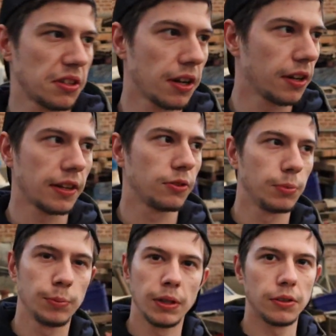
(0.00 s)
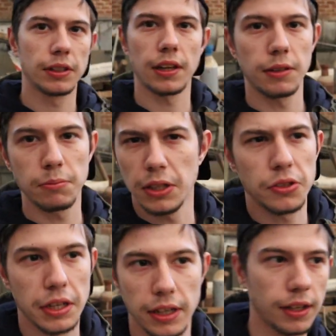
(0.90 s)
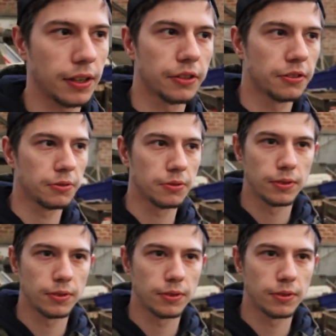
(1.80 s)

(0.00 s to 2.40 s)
guy had to be billionaire, millionaire, I don't know.